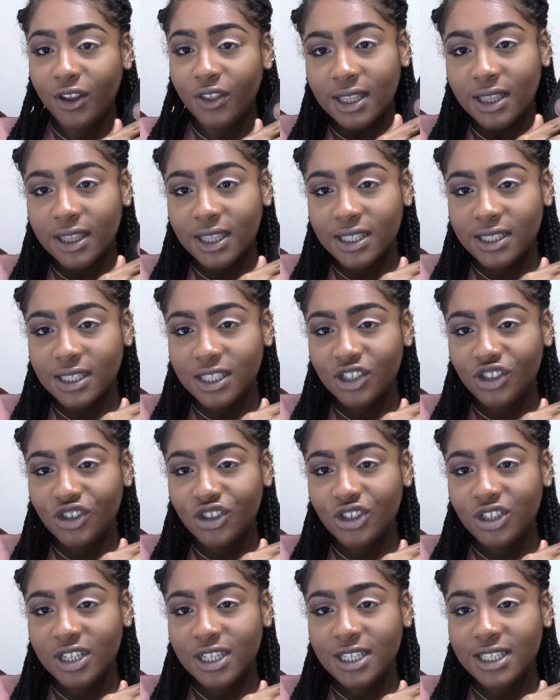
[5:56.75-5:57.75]
This is
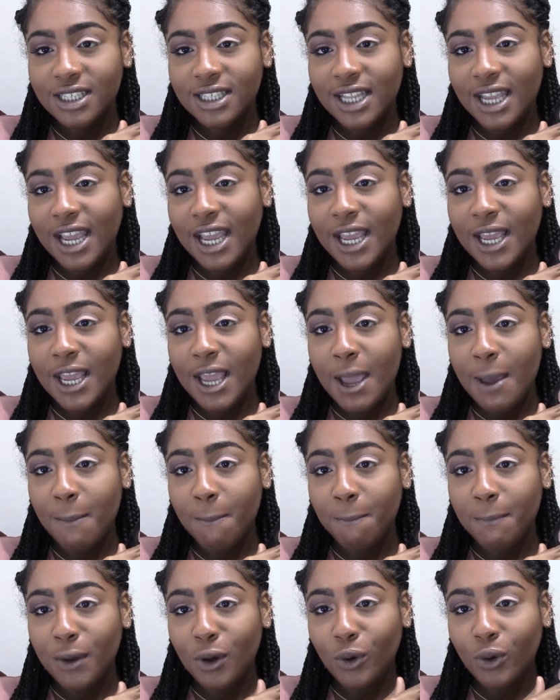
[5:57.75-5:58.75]
just a
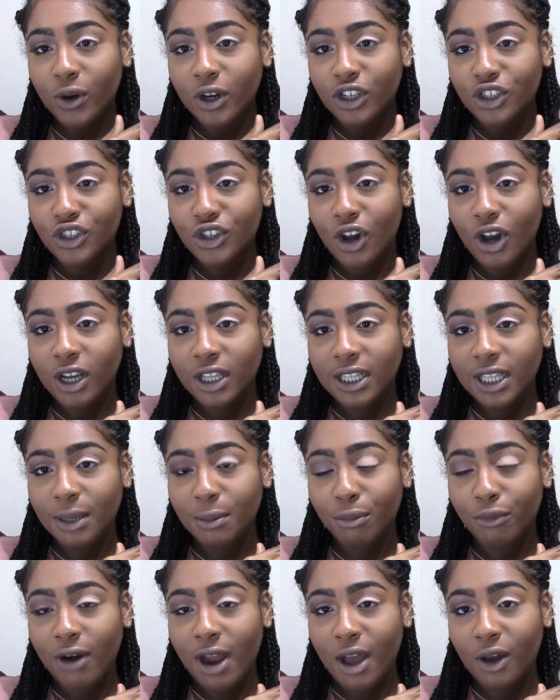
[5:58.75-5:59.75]
milk
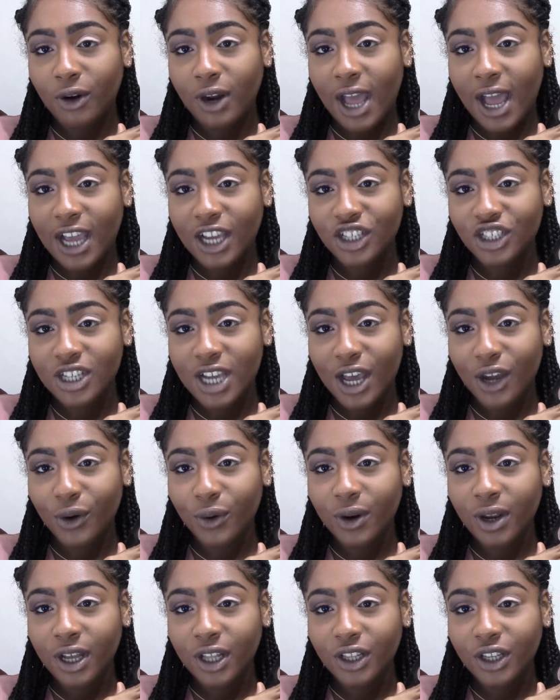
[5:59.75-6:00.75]
chocolate brown eyeshadow
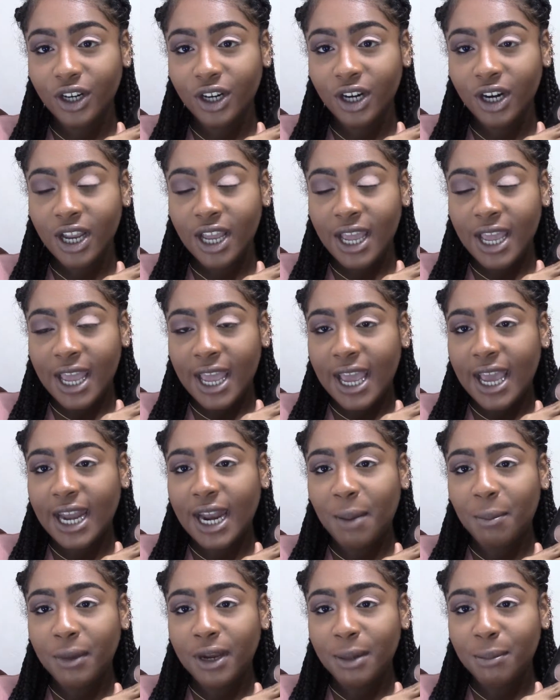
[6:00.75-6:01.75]
color, and
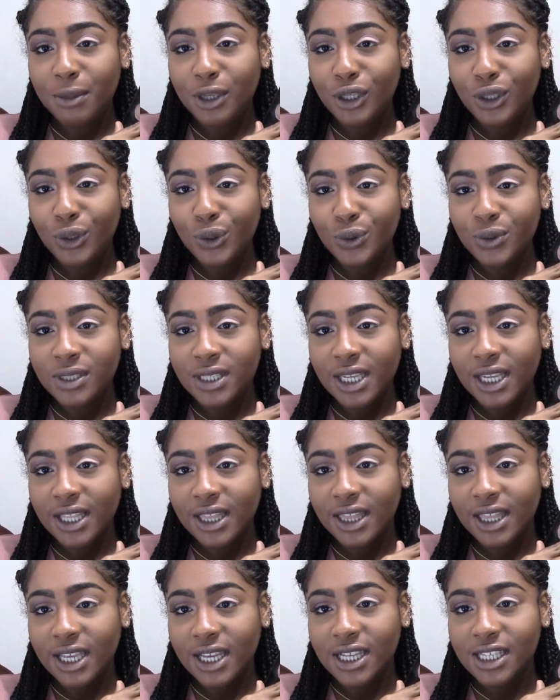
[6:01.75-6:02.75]
I'm going to be using
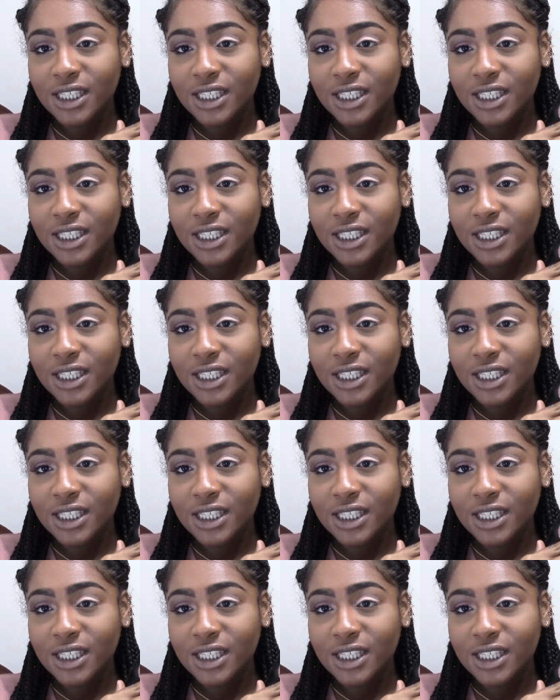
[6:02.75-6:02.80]
this